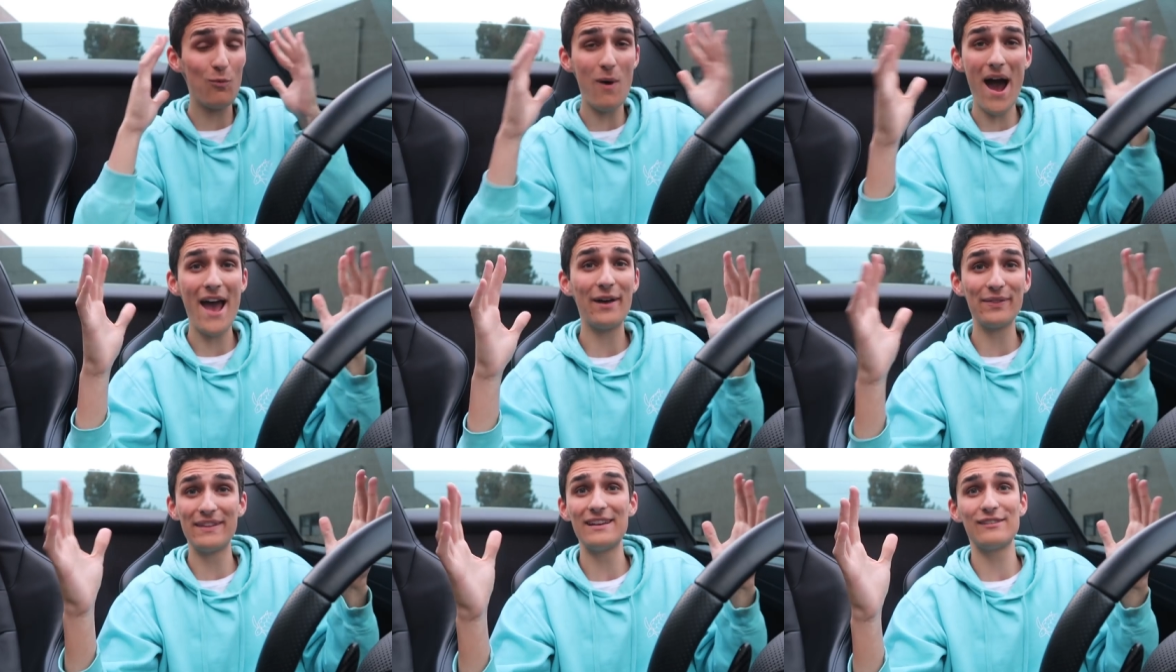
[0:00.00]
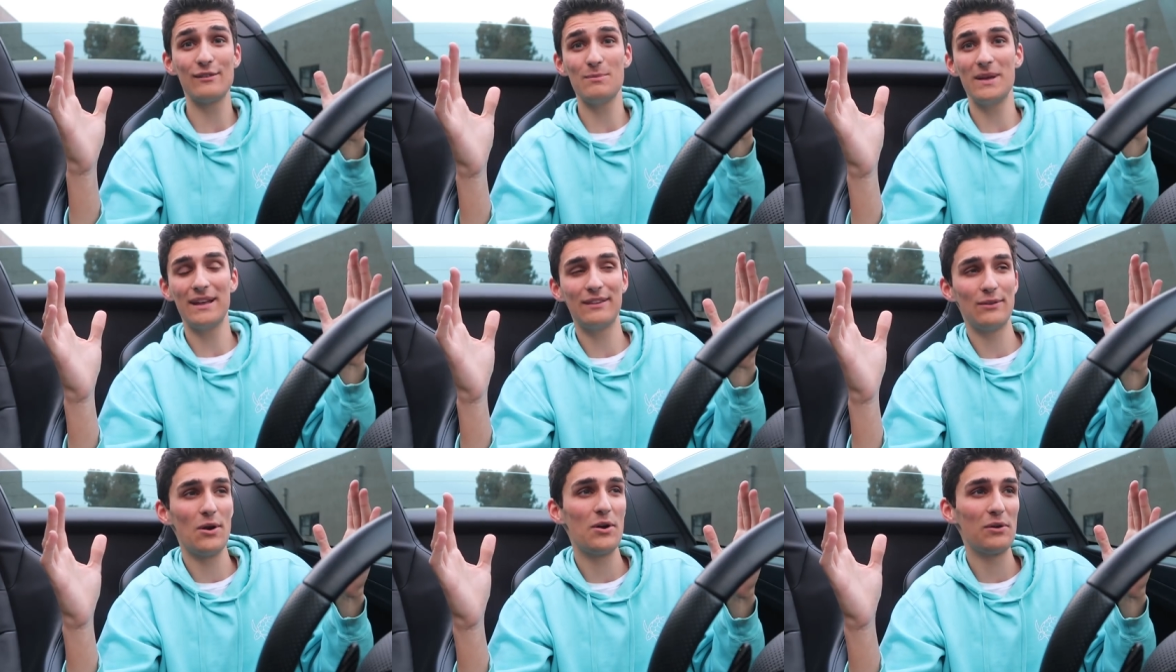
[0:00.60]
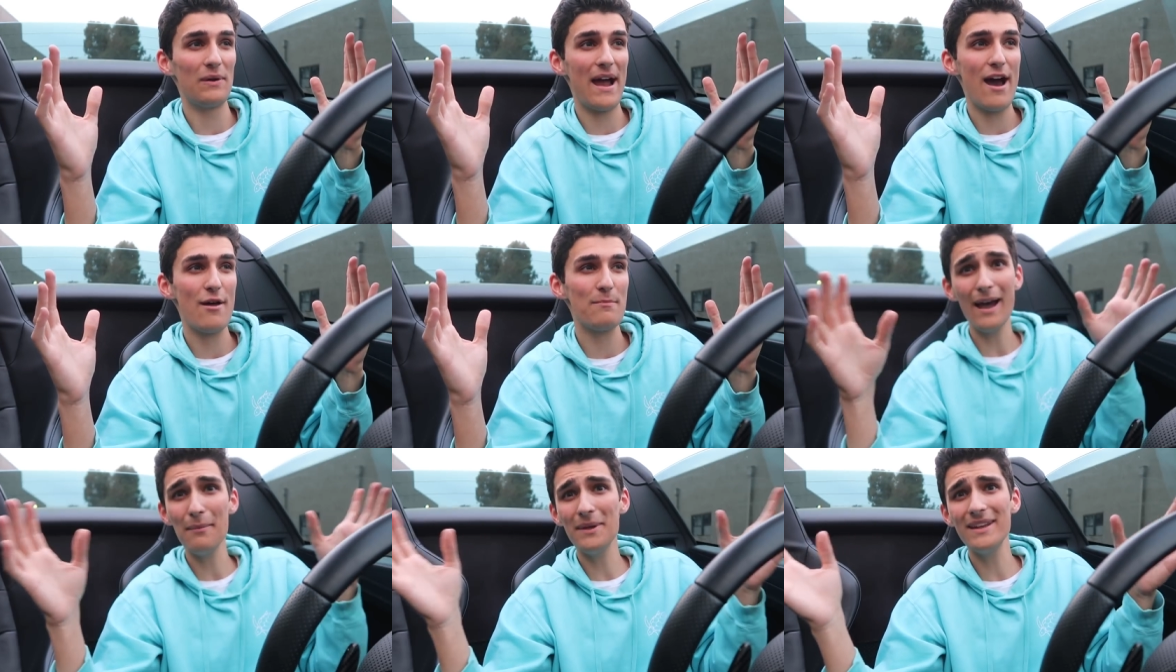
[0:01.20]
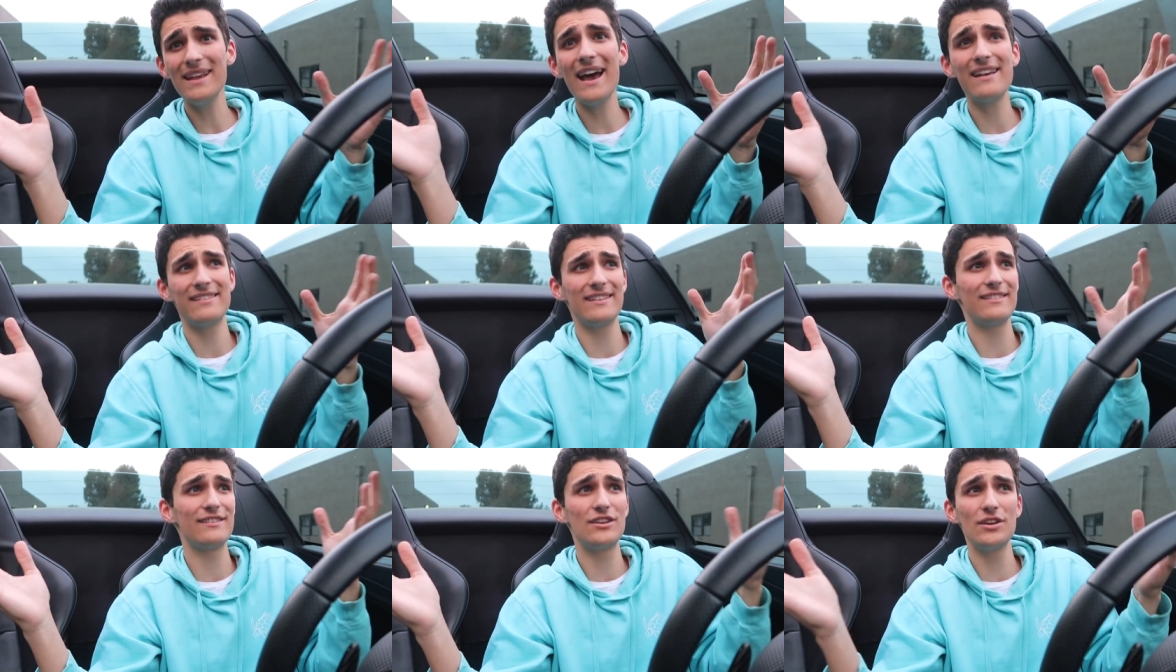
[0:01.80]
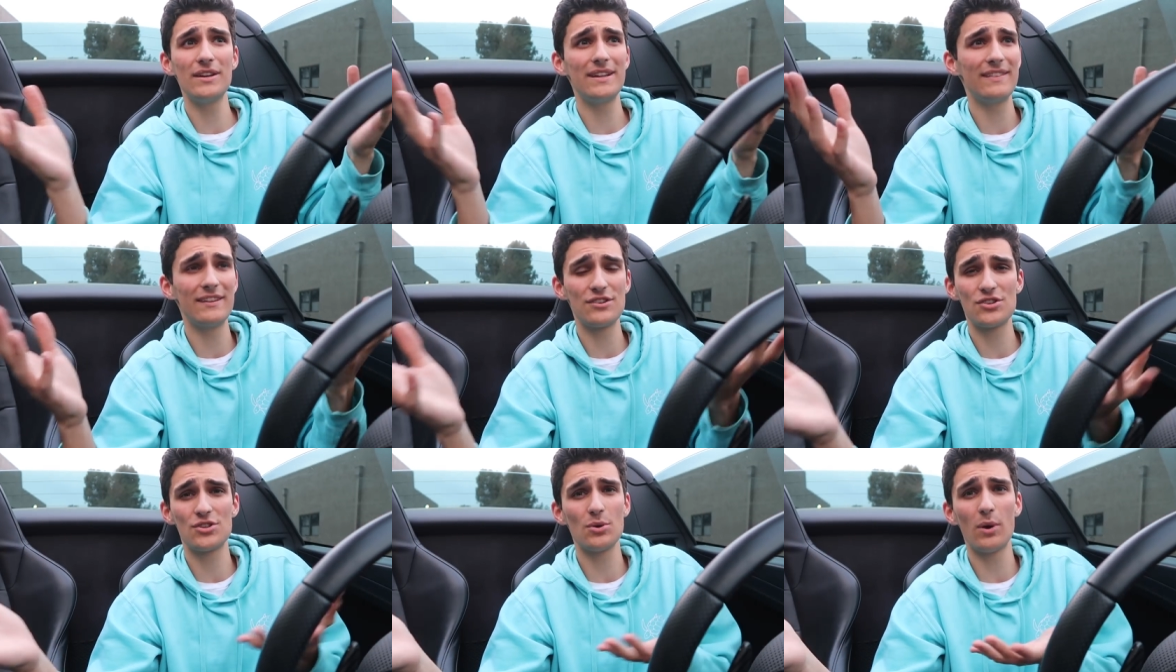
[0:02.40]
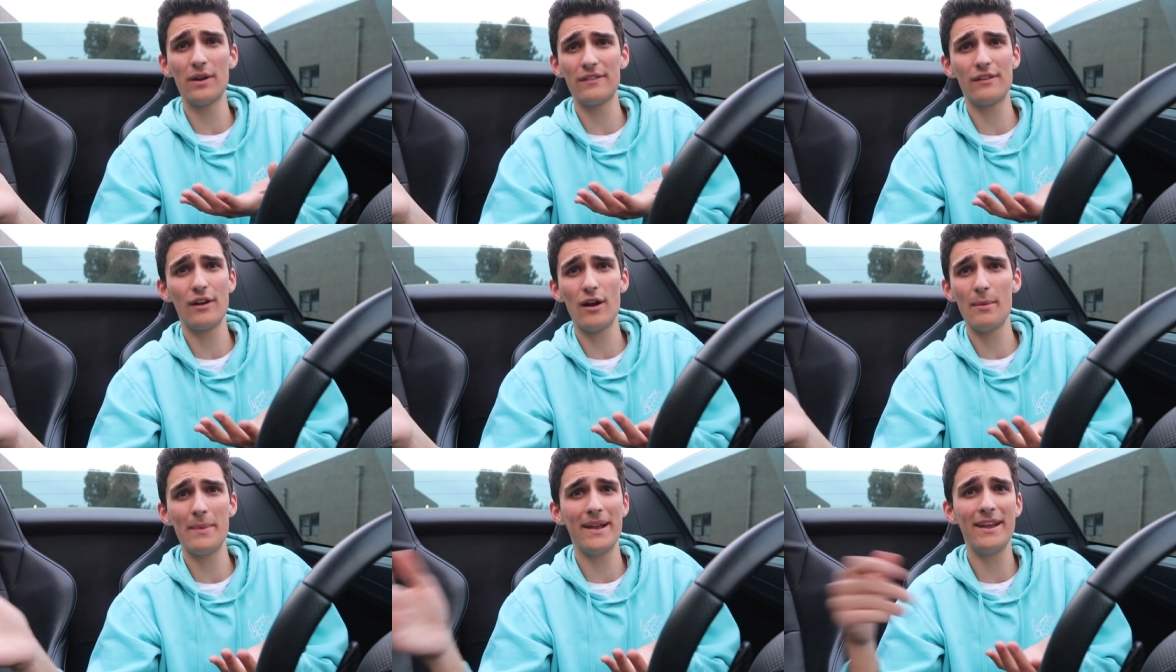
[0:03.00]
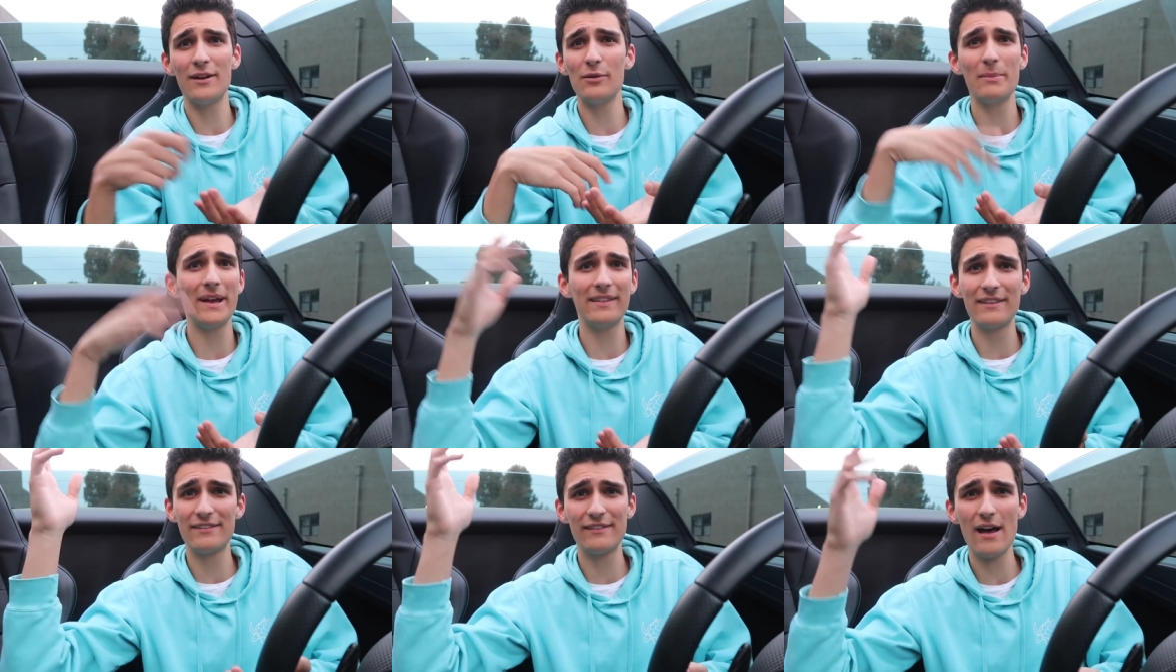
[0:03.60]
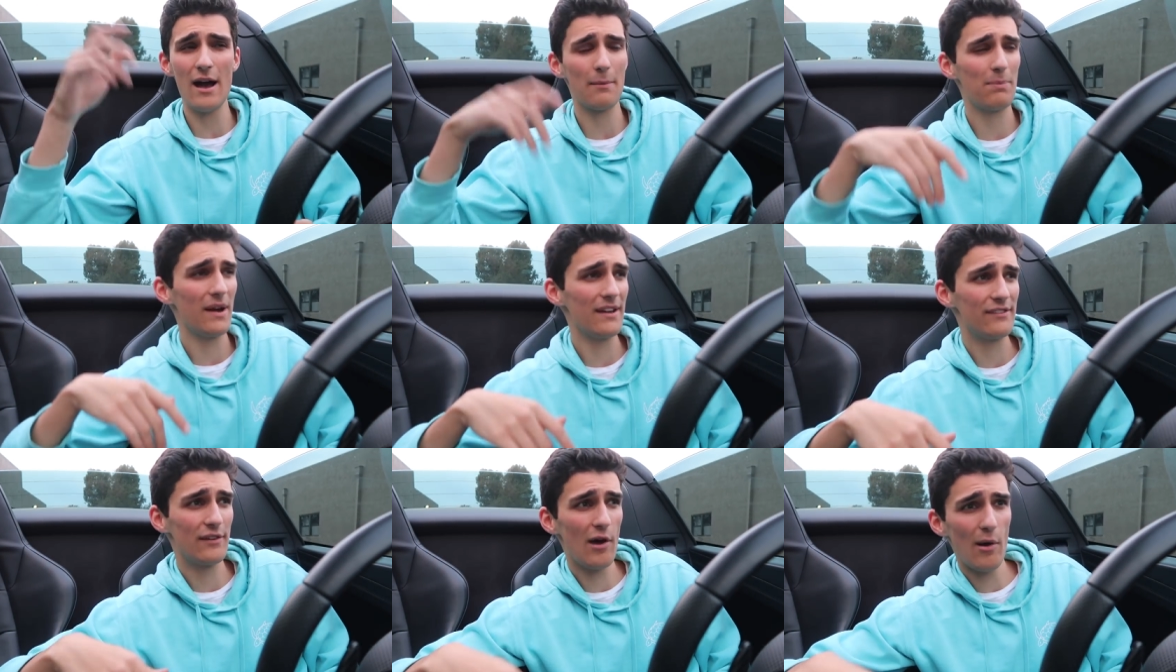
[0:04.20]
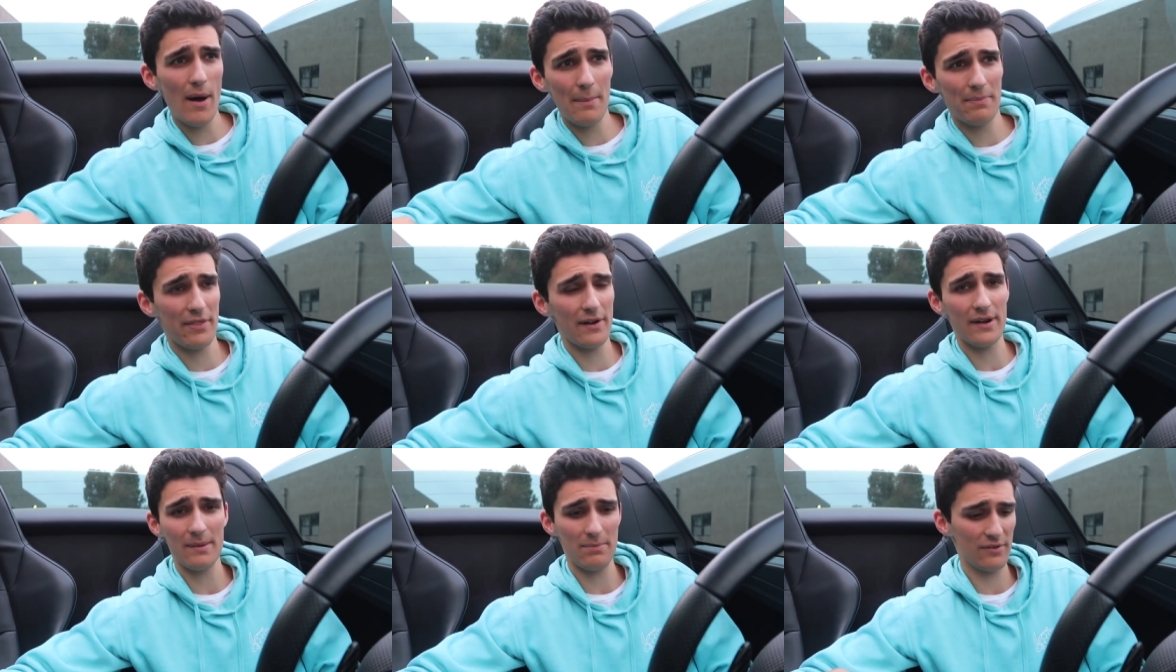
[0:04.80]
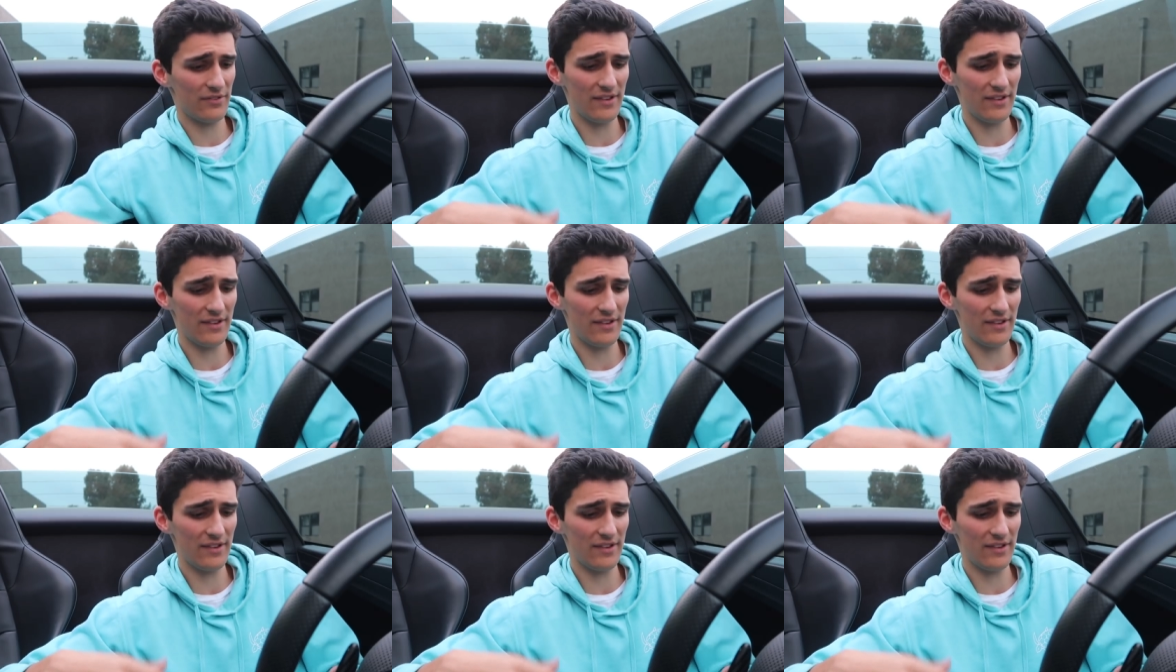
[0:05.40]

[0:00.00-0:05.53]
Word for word: While things are being thrown around. I mean, yes, it's good in the short term and it'll make the stock price go up 30%